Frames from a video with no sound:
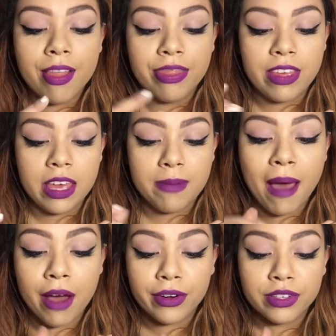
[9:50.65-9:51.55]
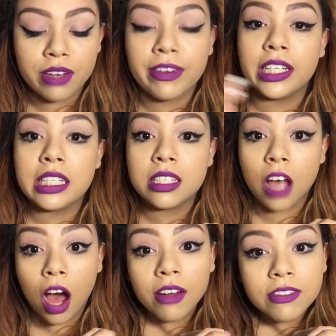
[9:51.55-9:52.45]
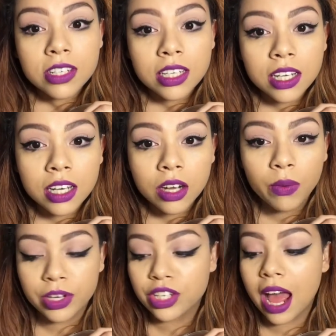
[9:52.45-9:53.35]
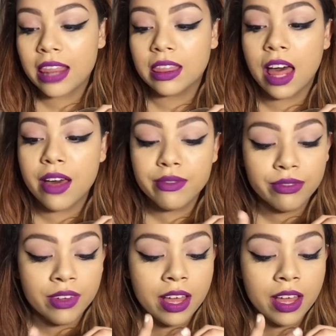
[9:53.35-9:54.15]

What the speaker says: The powders are very soft, which I love.